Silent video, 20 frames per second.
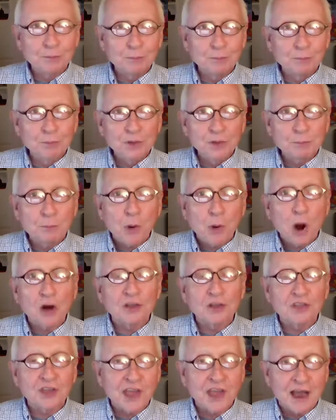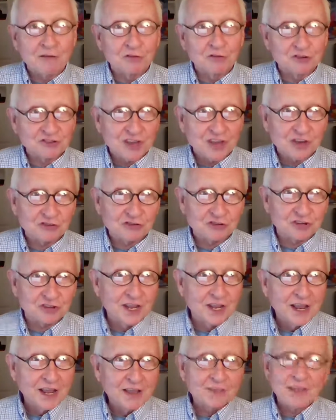be part of the conversation.
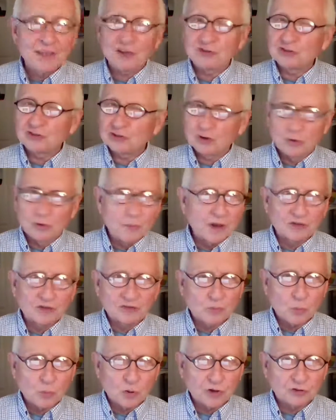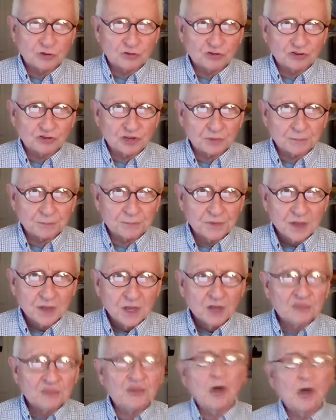That sure makes it more interesting.
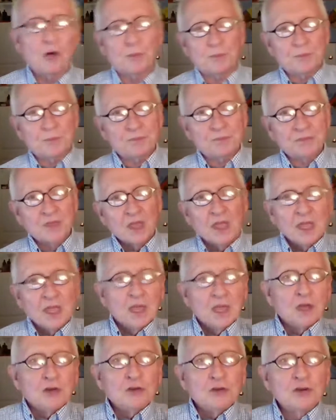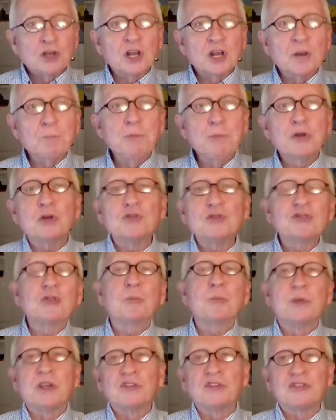So you're going to build your
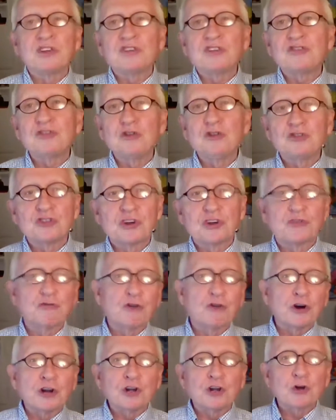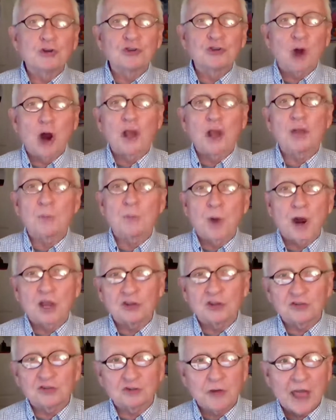business using a vertical target
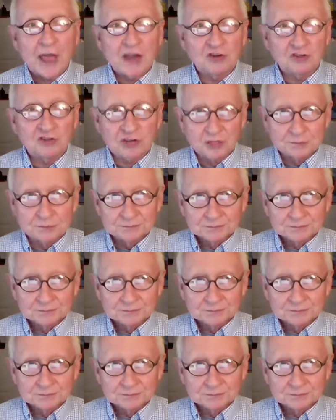market strategy.